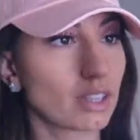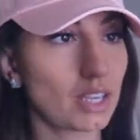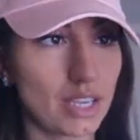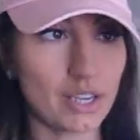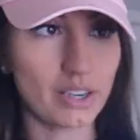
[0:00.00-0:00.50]

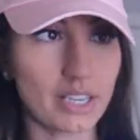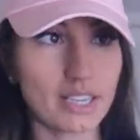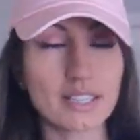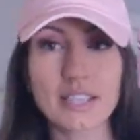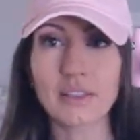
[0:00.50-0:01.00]
Here
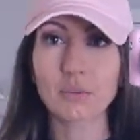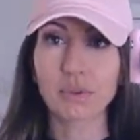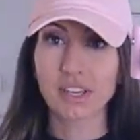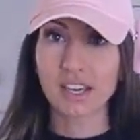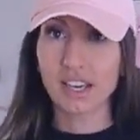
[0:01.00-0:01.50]
is how the
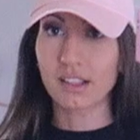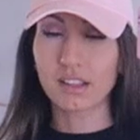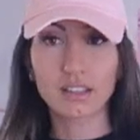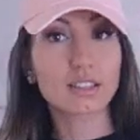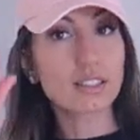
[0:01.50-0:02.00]
pink hat
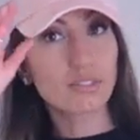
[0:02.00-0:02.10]
looks.